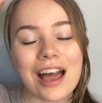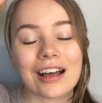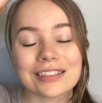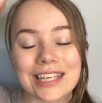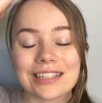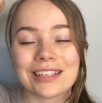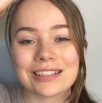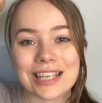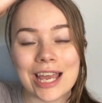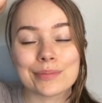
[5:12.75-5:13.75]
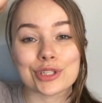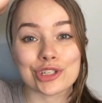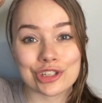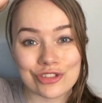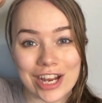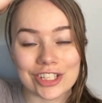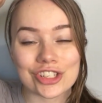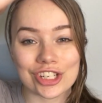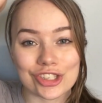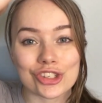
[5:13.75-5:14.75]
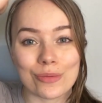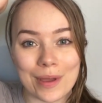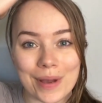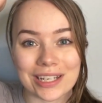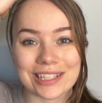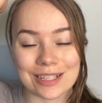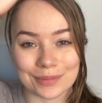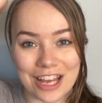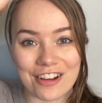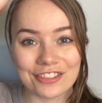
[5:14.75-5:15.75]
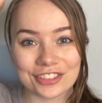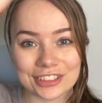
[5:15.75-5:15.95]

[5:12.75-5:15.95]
I'll take that time to stretch and show my body some love.